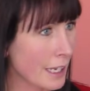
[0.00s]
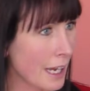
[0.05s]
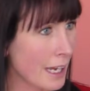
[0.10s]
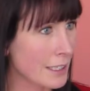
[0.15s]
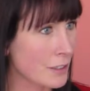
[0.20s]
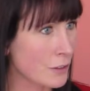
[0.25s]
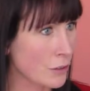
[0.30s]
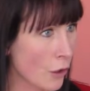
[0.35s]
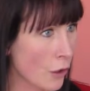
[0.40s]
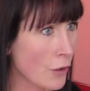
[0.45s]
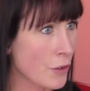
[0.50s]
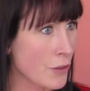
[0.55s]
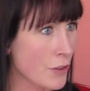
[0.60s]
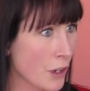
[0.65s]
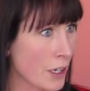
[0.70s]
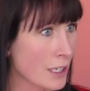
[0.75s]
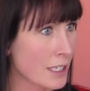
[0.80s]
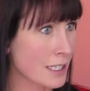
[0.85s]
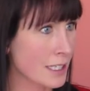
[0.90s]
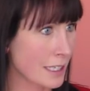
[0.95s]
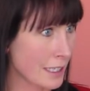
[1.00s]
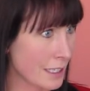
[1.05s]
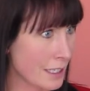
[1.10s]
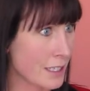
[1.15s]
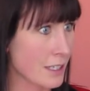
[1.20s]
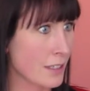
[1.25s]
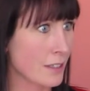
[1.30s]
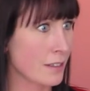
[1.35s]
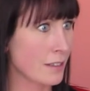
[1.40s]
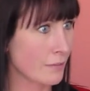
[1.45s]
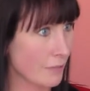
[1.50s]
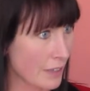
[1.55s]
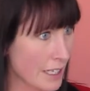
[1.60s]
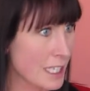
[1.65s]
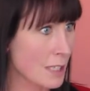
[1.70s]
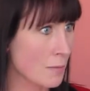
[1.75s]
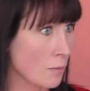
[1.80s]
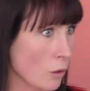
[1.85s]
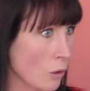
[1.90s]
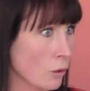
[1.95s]
it and know that I just needed to
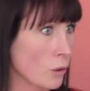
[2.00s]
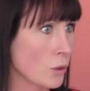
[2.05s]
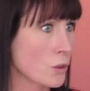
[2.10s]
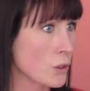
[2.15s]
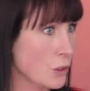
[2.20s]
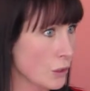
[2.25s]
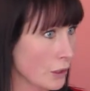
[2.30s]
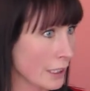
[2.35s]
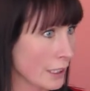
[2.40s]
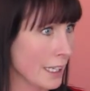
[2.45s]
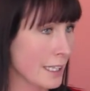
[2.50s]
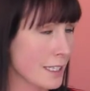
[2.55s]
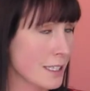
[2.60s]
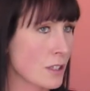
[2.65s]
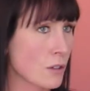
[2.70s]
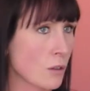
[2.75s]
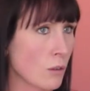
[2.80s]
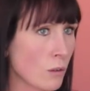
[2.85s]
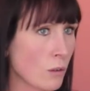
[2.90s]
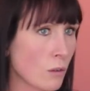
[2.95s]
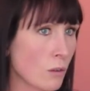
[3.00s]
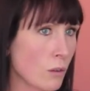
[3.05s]
rest more or do less,